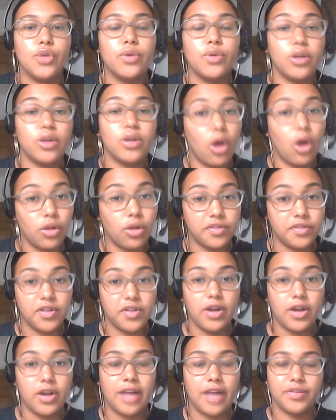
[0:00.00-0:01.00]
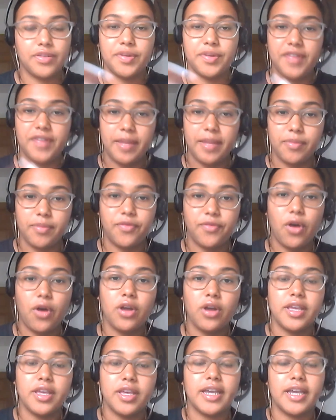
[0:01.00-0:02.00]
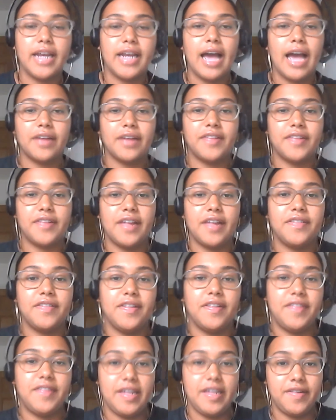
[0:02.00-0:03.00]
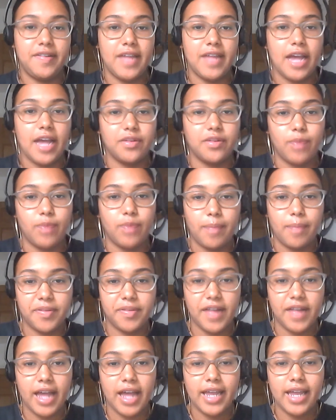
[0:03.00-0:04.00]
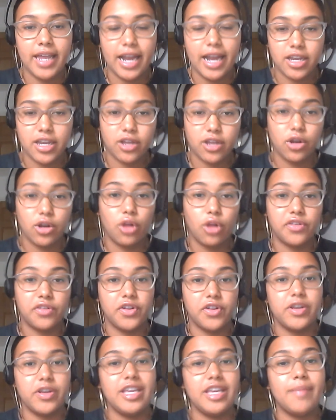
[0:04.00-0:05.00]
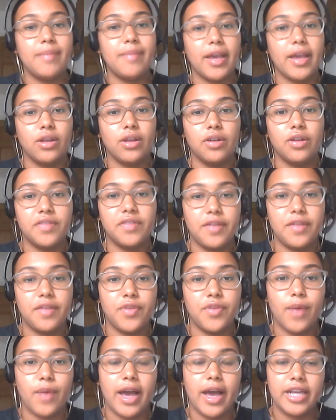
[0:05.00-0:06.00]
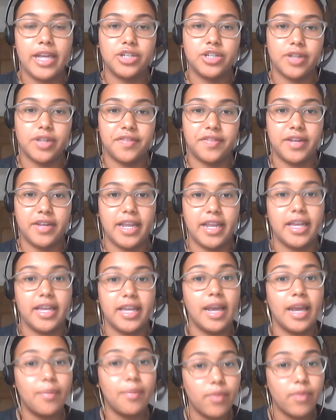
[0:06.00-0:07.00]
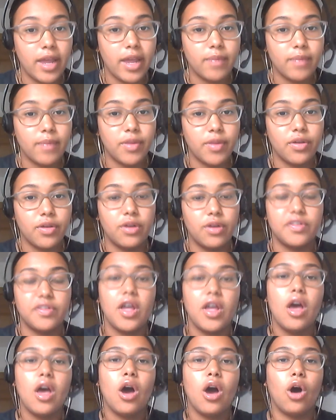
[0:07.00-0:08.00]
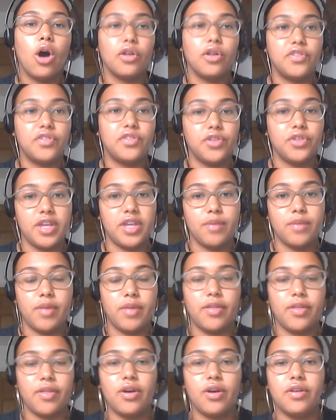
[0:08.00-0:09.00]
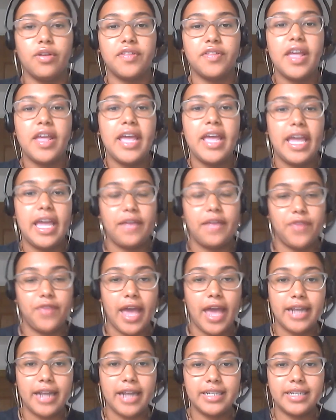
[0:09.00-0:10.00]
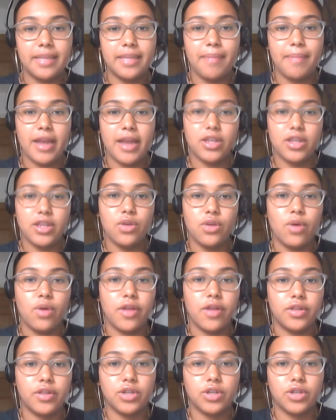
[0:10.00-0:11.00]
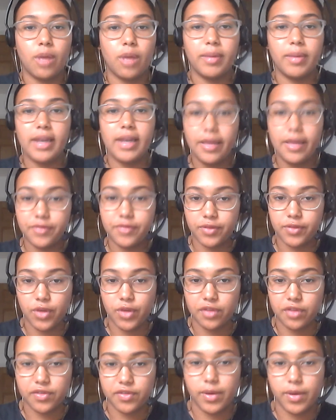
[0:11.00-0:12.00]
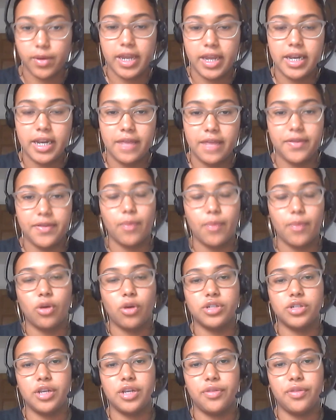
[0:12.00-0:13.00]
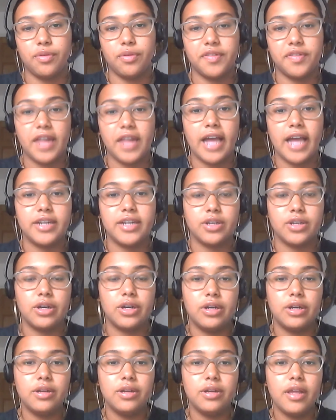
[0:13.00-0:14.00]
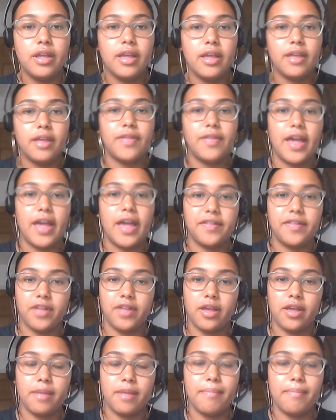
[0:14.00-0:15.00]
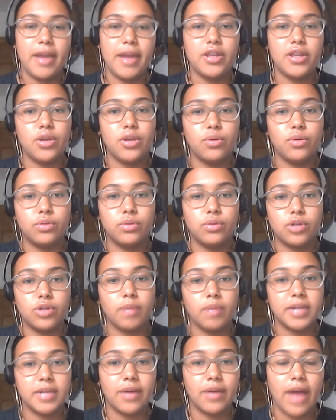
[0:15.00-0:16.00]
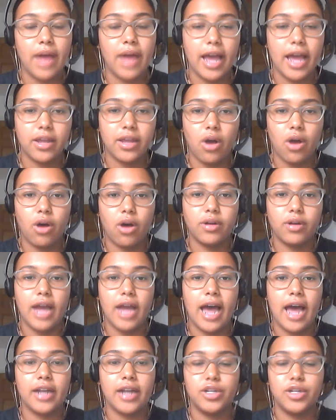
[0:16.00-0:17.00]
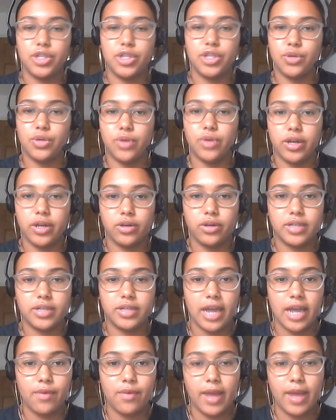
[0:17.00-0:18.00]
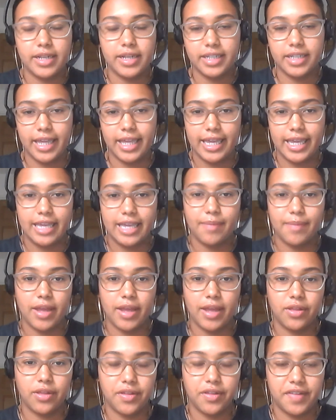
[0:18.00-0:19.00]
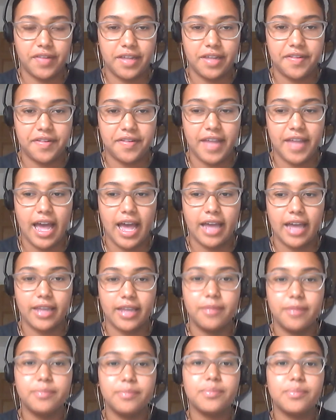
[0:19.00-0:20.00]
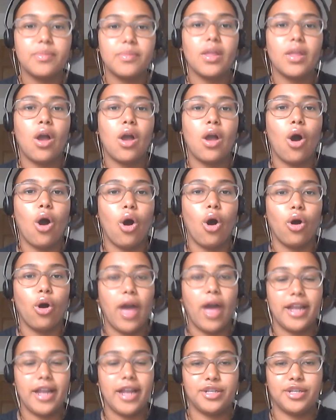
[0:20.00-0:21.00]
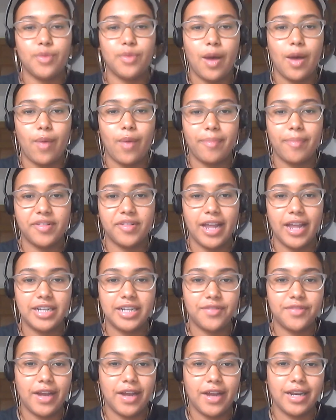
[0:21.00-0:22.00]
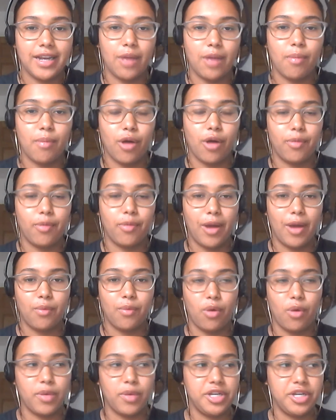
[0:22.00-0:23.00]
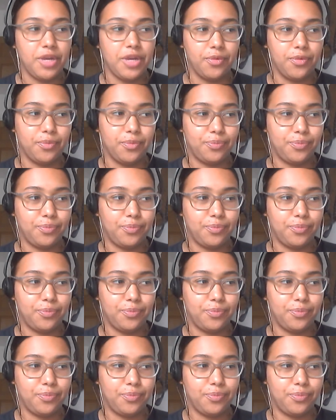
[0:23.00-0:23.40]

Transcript: can also, as I was saying before, you can access the CCI's website, and you can also email us if you are interested in collaborating with us or studying with us. If you head to the menu at the top left of your screen, if you're watching through Slido, there's a menu drop-down icon, and you can directly email the CCI or head to our website to find out more about what we do.